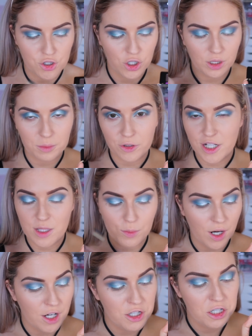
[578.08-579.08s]
Tulip crease
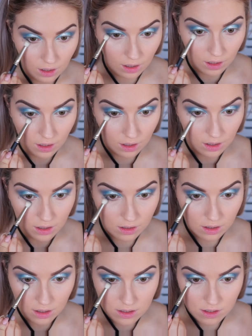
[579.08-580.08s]
brush. And
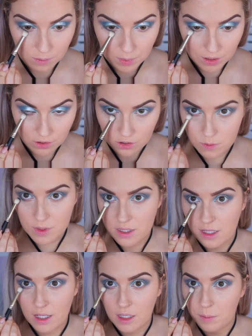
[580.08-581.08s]
this could be a huge
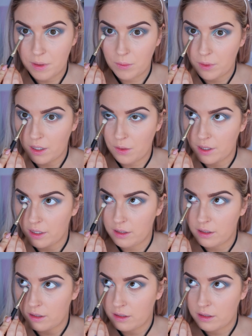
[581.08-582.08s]
mistake, but we're going
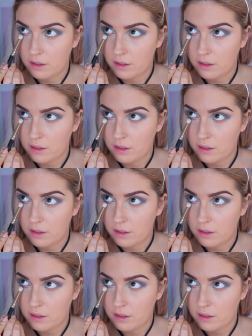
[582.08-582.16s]
in.